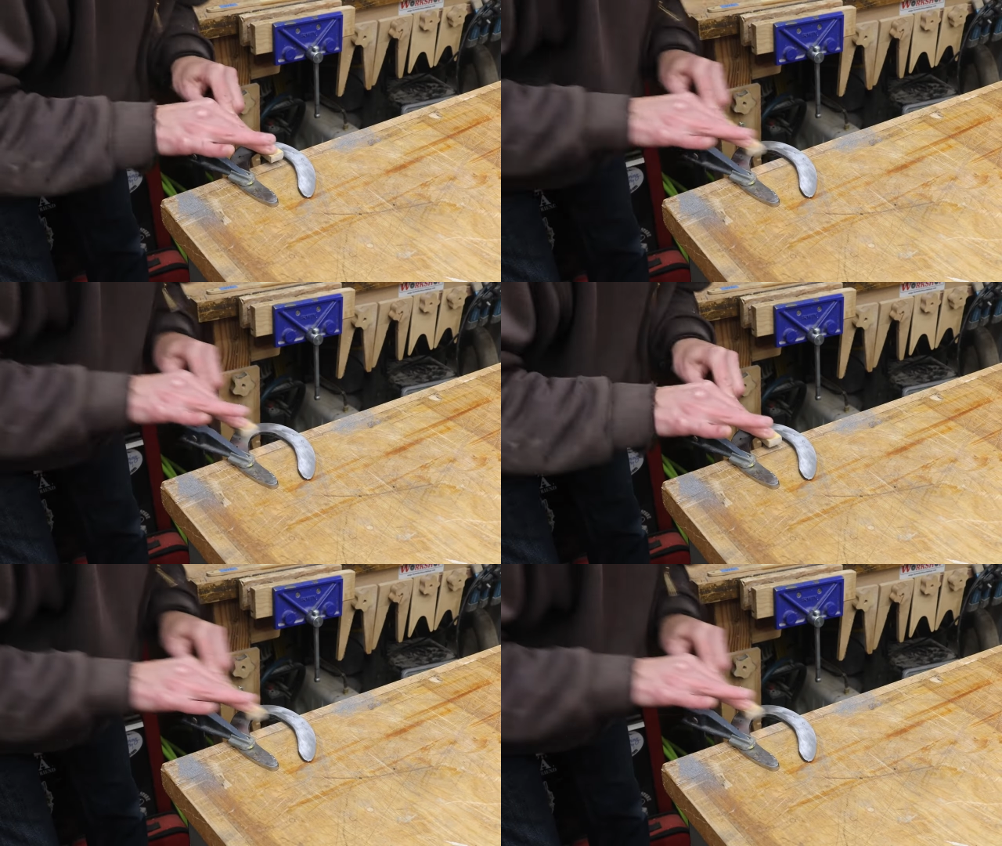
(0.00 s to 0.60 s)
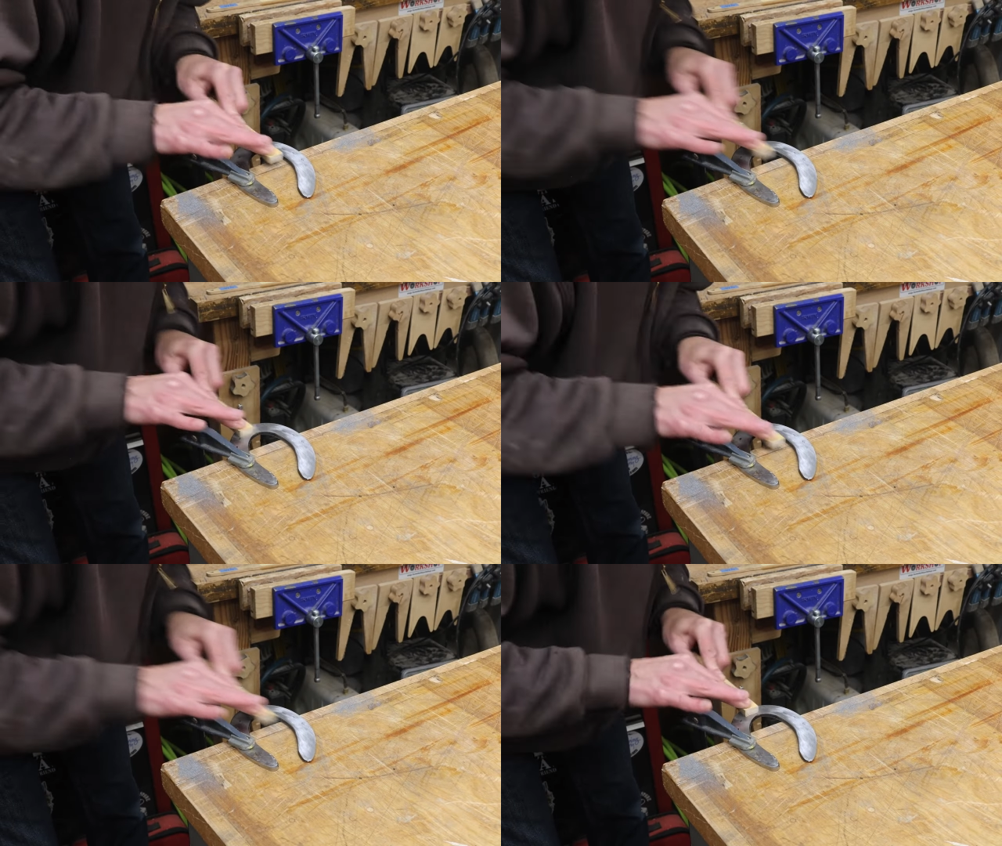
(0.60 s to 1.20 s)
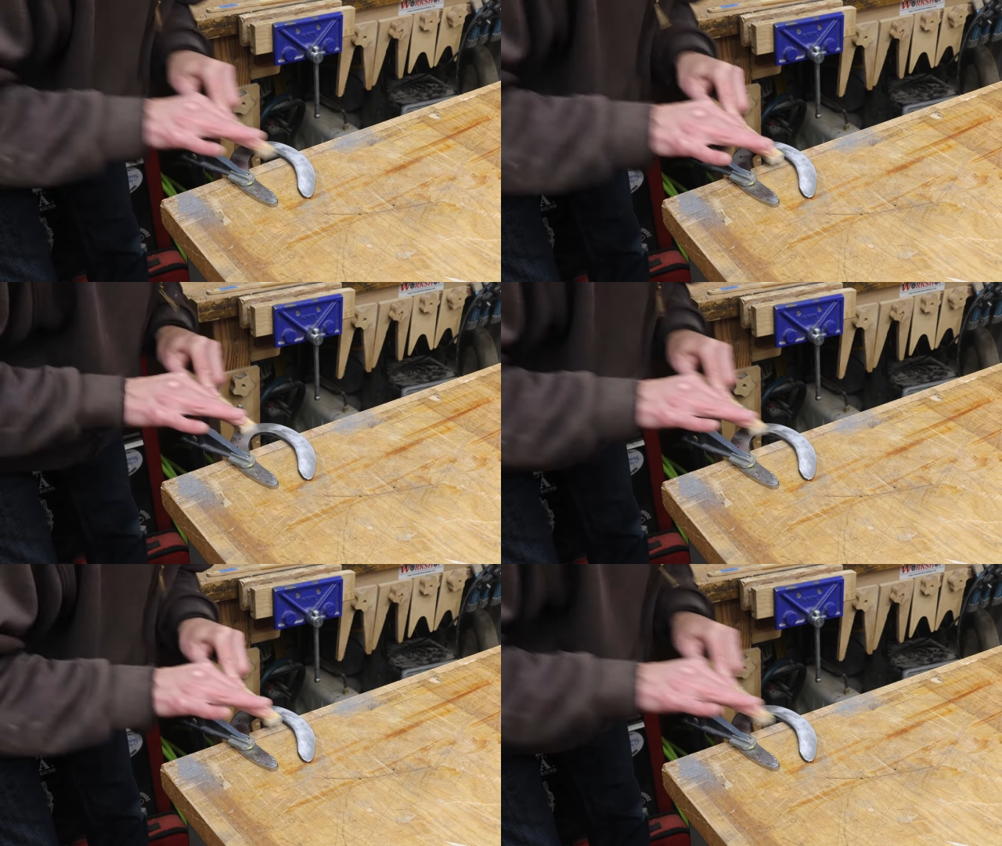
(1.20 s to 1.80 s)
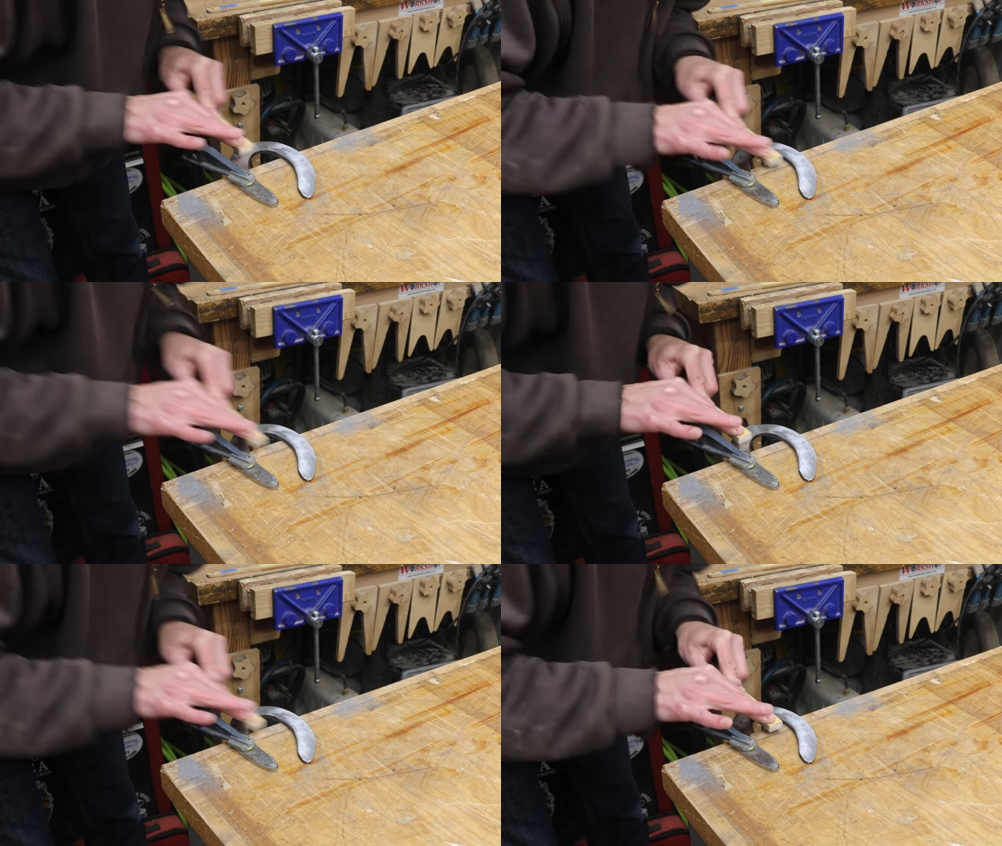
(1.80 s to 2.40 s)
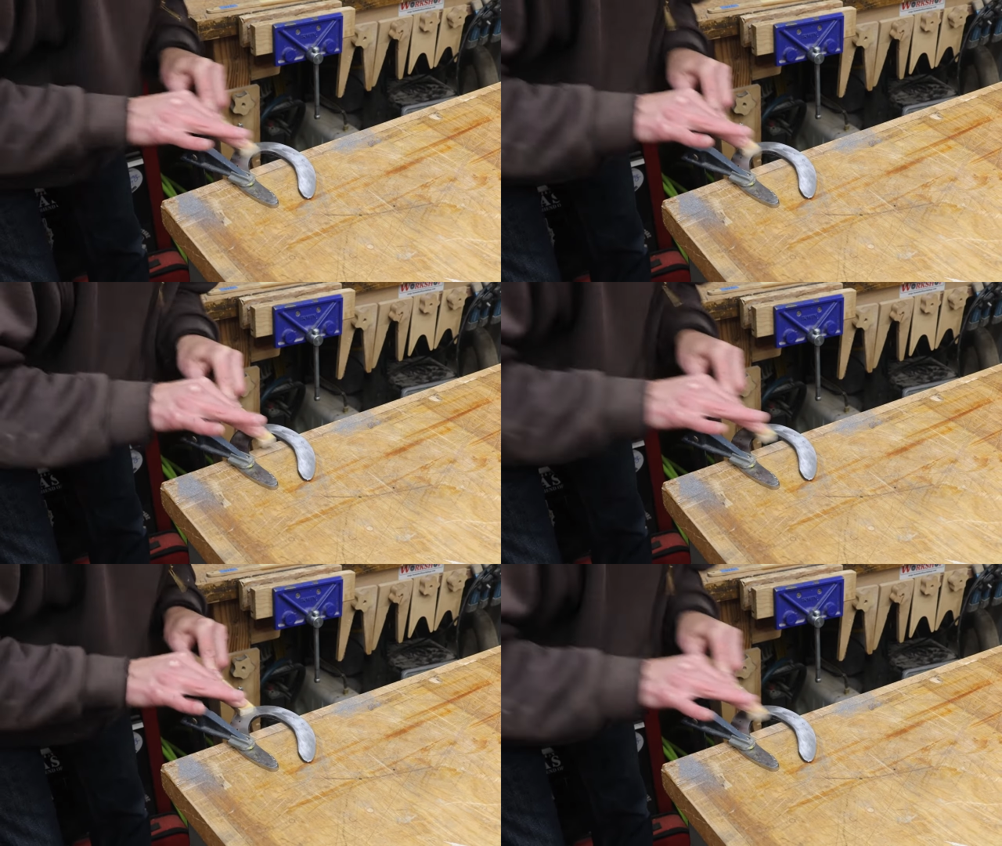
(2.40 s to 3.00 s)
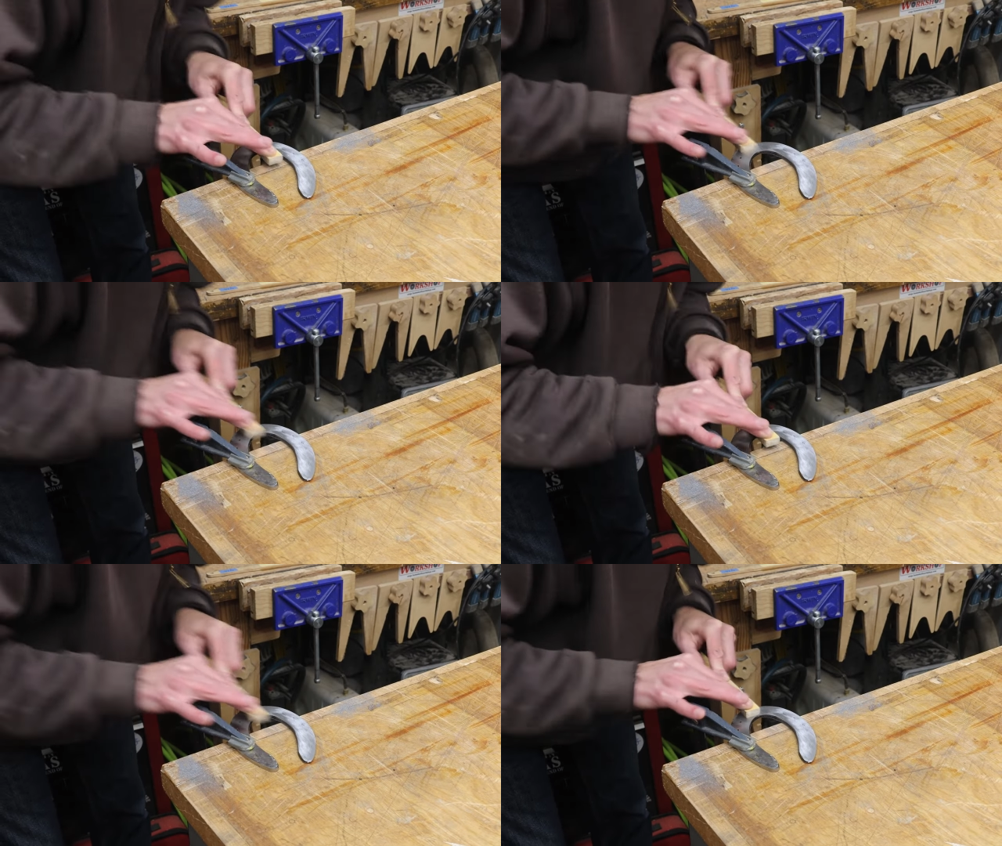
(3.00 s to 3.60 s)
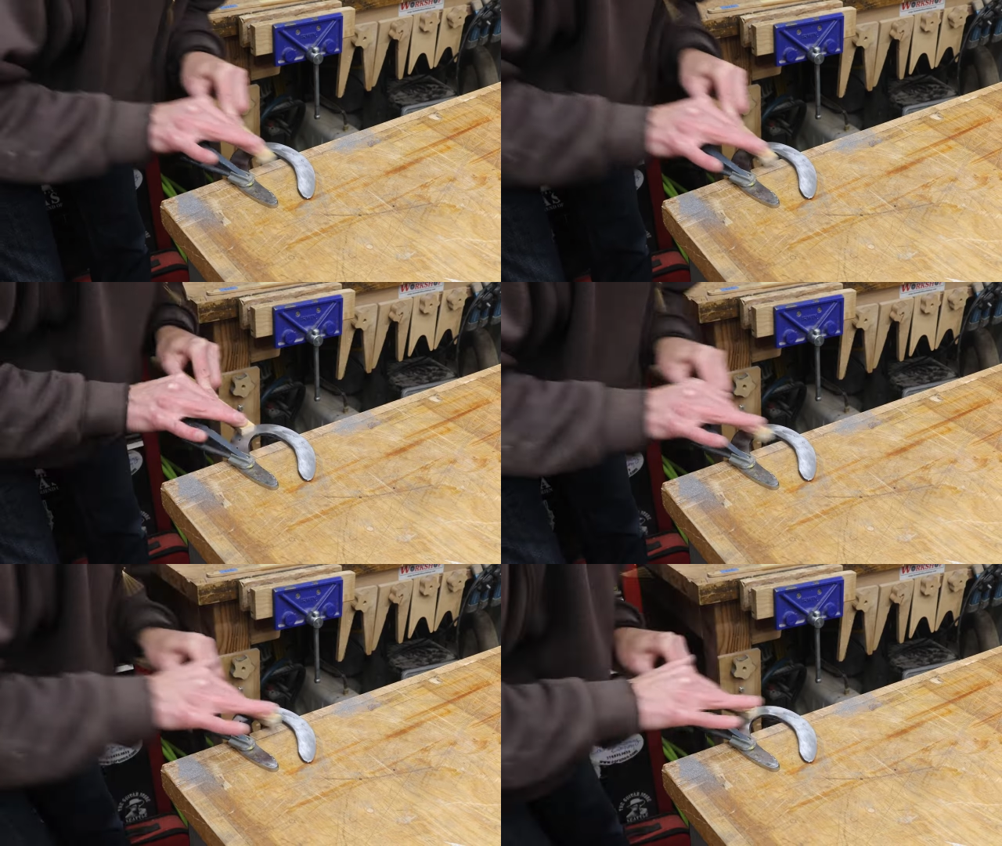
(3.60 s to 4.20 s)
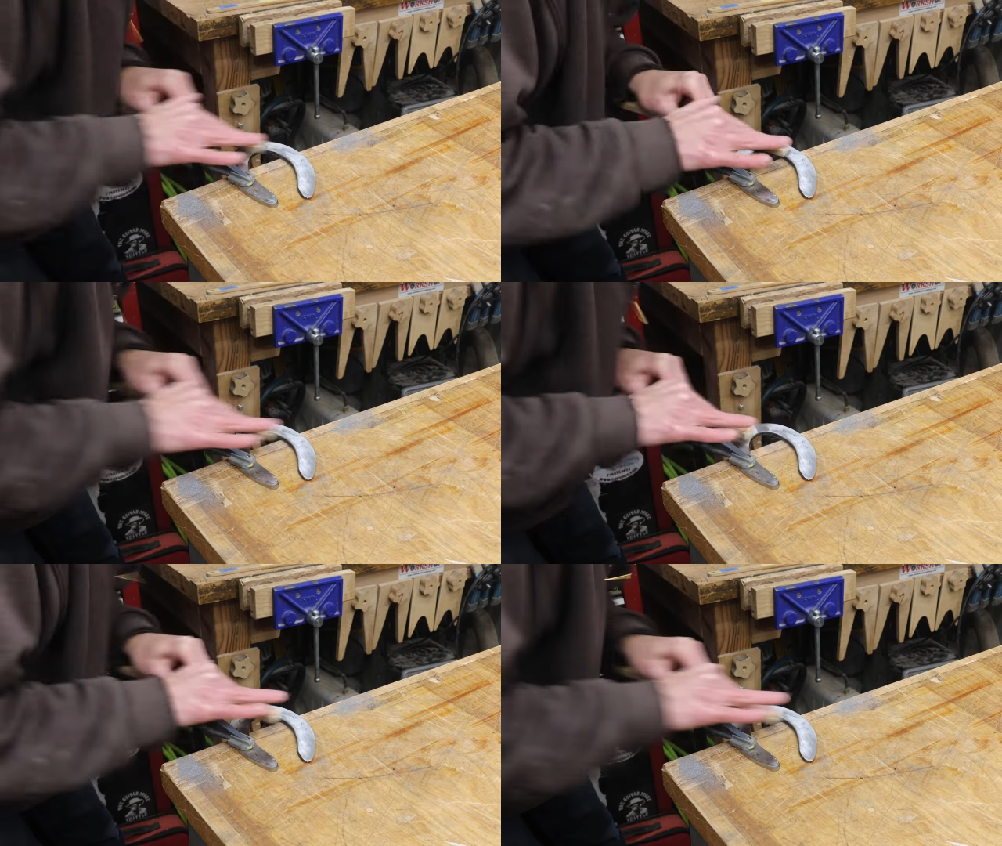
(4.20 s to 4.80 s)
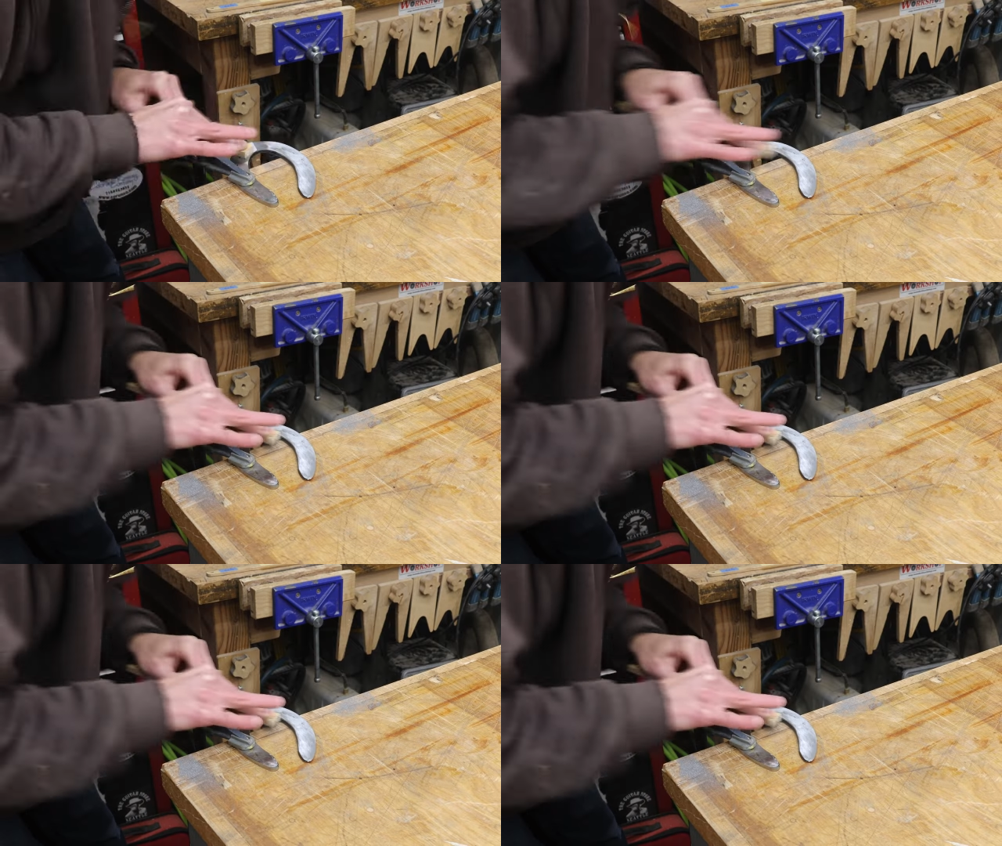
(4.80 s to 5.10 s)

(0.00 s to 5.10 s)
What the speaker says: [unreadable: no face in view]